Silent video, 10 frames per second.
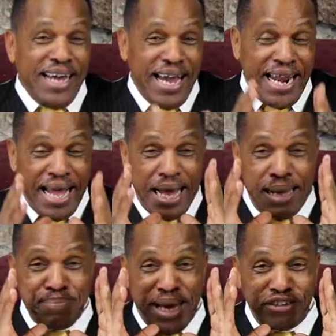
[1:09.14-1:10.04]
And
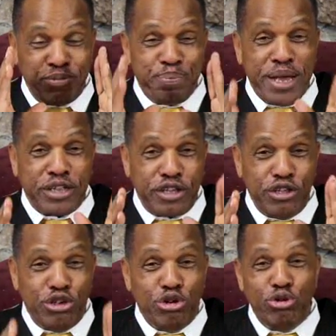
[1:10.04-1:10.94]
I'm
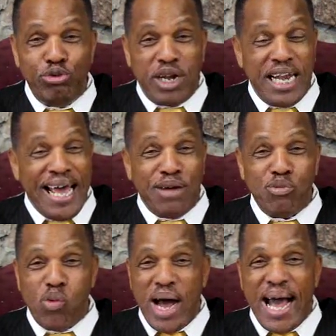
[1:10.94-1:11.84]
expecting you
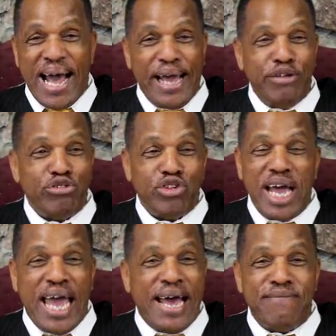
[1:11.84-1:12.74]
likewise to
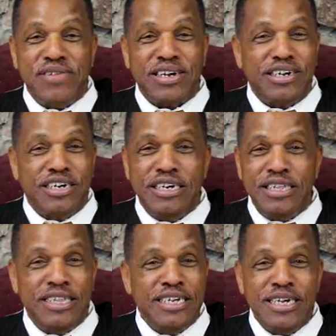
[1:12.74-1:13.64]
have a
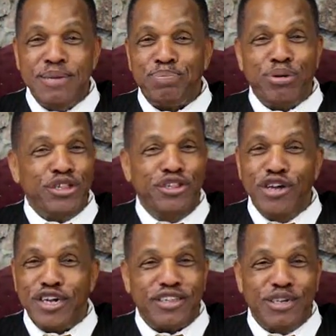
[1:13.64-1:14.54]
good,
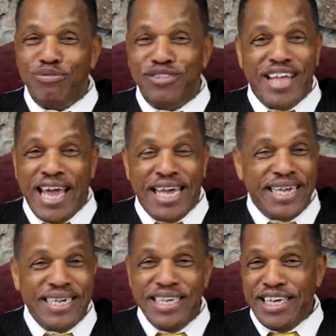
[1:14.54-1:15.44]
productive
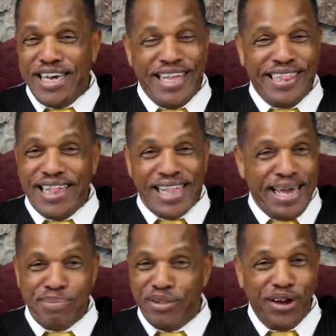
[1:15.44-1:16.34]
day in the
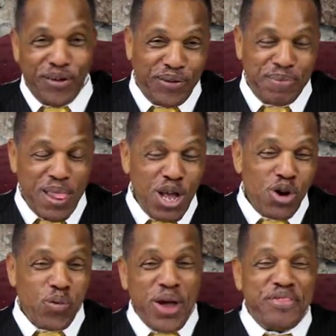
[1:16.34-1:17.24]
name of the Lord.
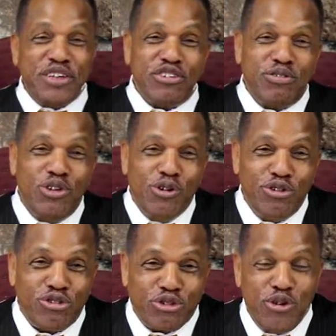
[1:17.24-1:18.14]
Well, this is
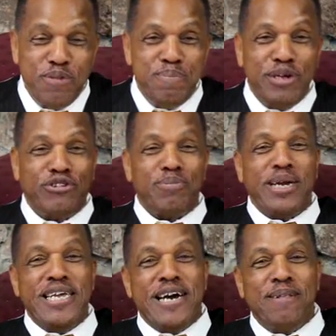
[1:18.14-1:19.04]
yours truly, Bishop
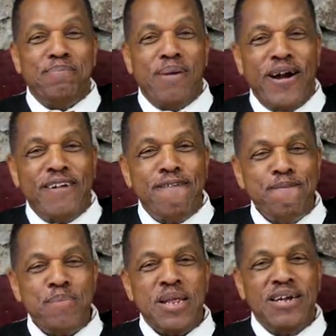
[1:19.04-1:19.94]
Leon Martin
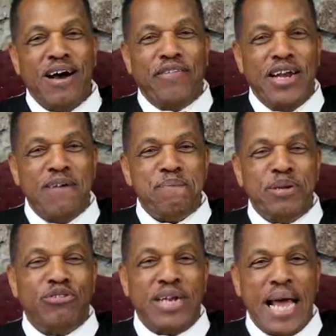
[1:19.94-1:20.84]
of the Love,
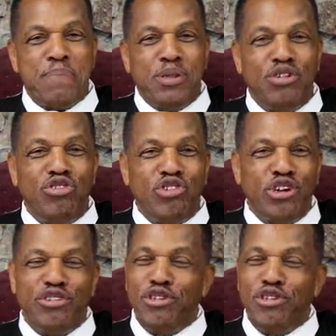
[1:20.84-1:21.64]
Peace, and Happiness Church.